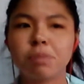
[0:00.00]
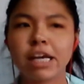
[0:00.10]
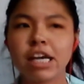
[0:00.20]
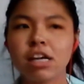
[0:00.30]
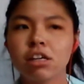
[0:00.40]

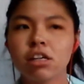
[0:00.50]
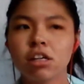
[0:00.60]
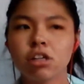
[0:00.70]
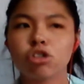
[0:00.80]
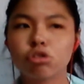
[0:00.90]
playing
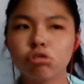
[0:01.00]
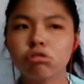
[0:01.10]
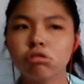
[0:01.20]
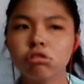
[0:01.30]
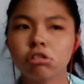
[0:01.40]

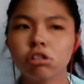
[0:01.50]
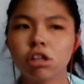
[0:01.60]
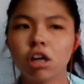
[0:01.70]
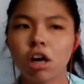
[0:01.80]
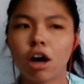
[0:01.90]
school,
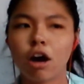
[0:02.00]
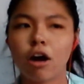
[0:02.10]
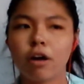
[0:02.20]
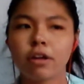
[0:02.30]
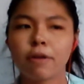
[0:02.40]

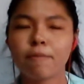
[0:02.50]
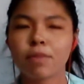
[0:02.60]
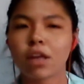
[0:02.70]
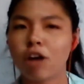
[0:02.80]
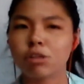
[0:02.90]
I
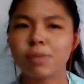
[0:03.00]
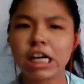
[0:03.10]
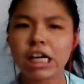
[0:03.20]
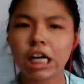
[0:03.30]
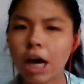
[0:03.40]
was
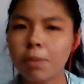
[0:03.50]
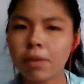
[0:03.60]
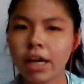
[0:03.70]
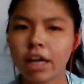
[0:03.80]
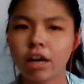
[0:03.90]
playing club,
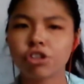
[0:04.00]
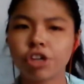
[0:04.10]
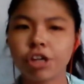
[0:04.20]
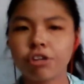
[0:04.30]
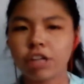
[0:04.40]
and I was
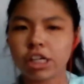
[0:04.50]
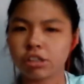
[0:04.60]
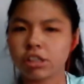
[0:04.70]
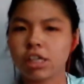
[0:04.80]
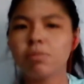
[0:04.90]
training in the
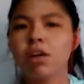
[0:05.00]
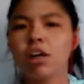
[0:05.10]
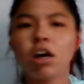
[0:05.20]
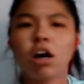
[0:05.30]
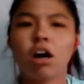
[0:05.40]
national team,
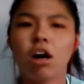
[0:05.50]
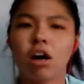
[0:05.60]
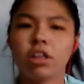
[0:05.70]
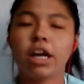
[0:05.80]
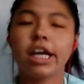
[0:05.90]

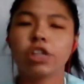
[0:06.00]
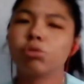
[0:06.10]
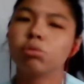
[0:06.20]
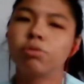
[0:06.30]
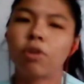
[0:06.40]
the age
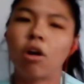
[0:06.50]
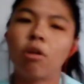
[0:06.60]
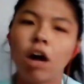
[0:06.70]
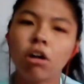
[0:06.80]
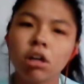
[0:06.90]
group for a
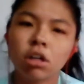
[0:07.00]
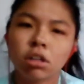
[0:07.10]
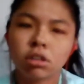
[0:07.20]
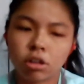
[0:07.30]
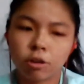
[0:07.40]
while.
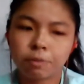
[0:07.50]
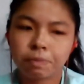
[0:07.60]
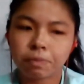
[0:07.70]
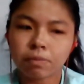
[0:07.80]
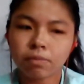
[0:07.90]

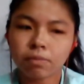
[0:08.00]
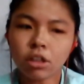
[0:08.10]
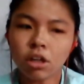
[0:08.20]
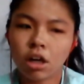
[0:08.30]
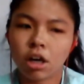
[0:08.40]
So
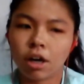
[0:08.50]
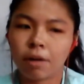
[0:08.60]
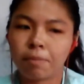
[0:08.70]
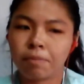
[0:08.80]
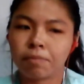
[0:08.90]

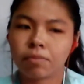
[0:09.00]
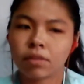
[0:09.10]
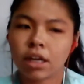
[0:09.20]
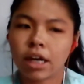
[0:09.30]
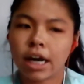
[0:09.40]

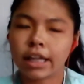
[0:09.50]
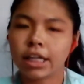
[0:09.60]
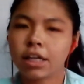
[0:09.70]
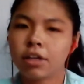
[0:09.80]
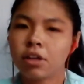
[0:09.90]
I
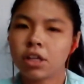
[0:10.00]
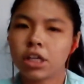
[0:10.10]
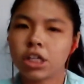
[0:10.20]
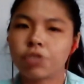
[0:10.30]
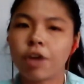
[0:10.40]
think
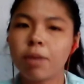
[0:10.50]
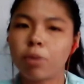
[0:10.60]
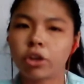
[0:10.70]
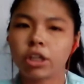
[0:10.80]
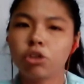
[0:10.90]
it's very
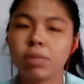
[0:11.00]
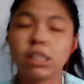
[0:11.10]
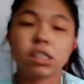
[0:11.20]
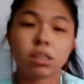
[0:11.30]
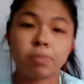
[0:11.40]
important to
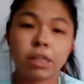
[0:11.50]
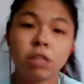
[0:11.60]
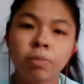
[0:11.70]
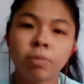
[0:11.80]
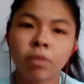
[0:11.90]
be disciplined.